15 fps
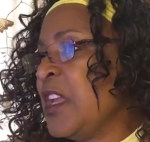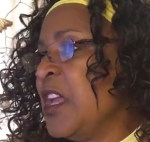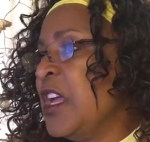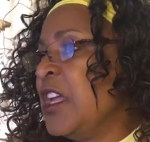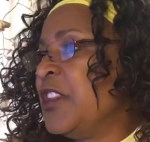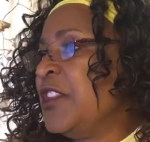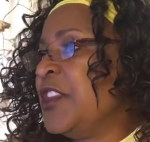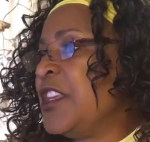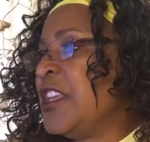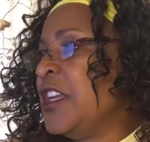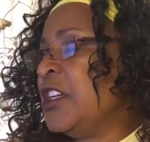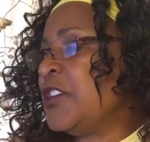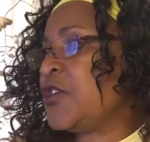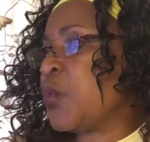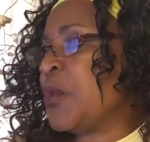The
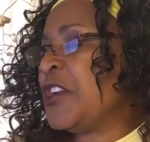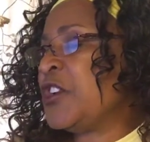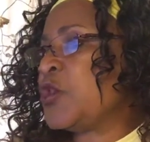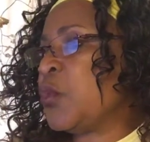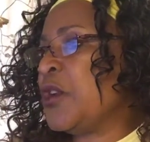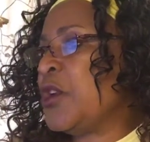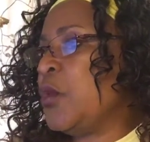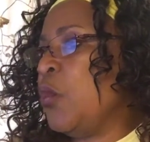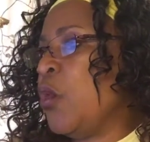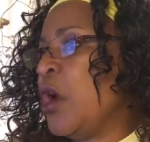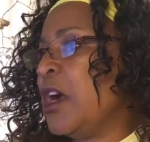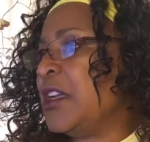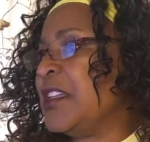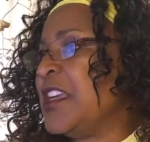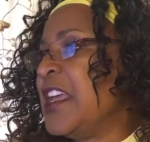year
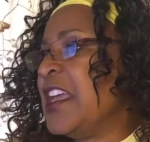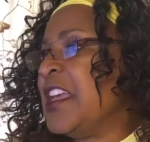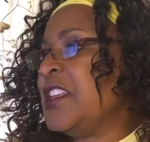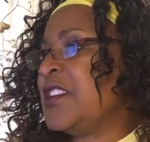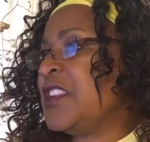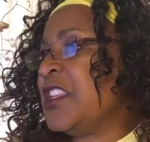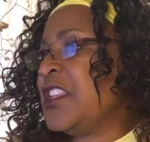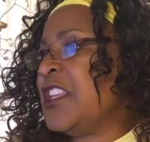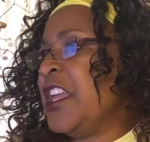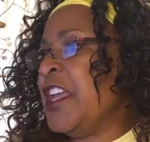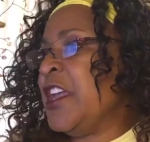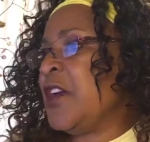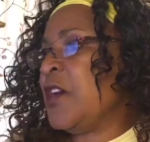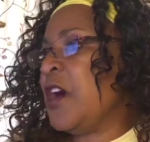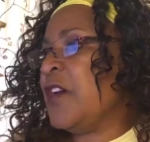2021 is the
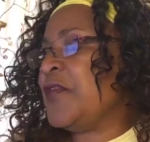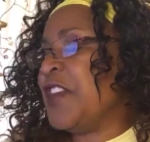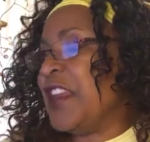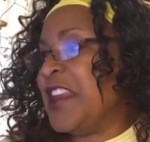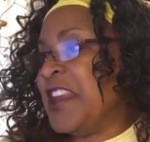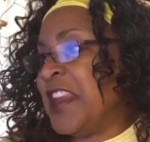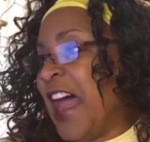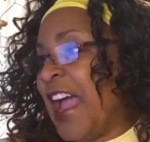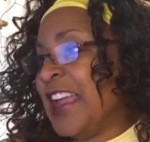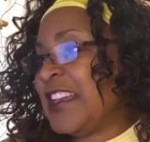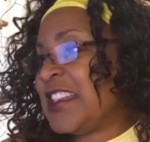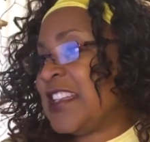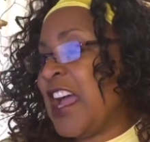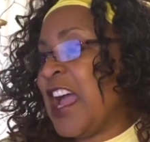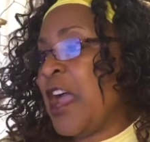year of the
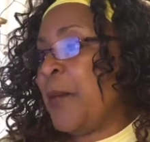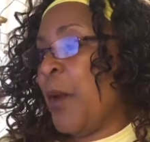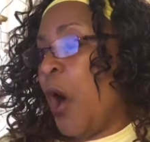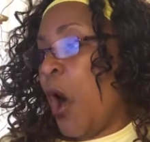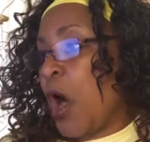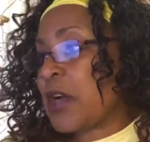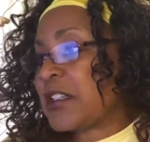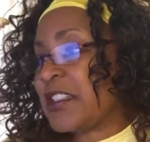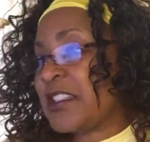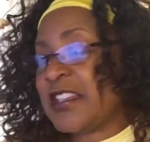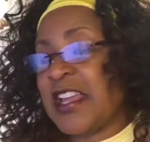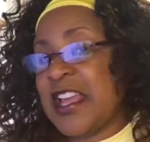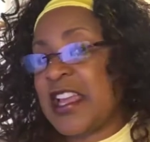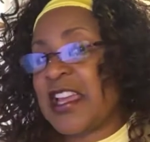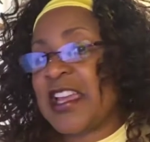nighttime
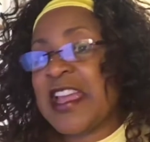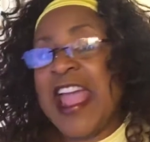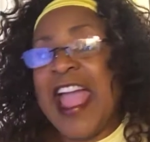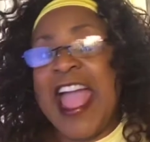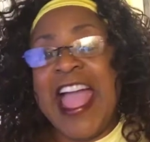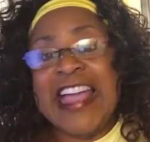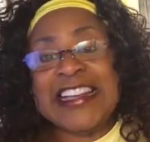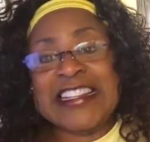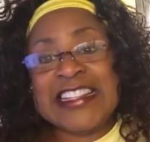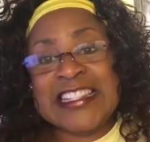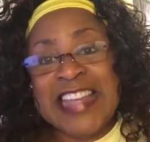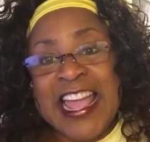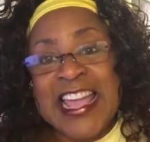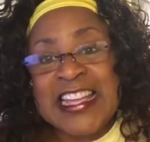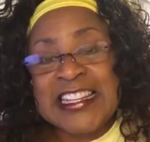architect and
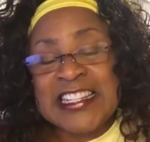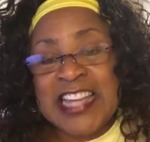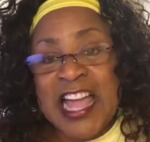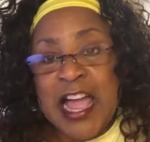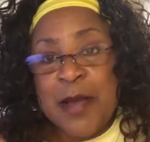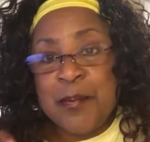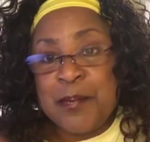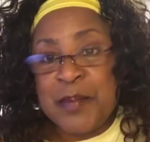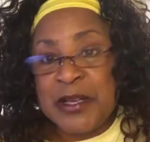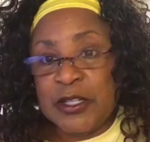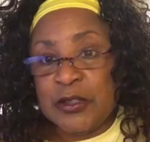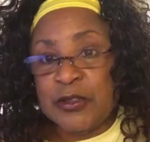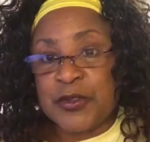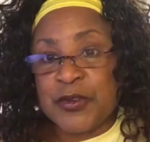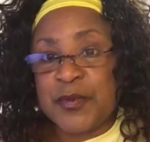daytime
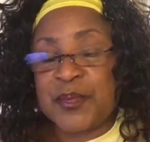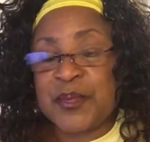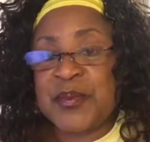builder.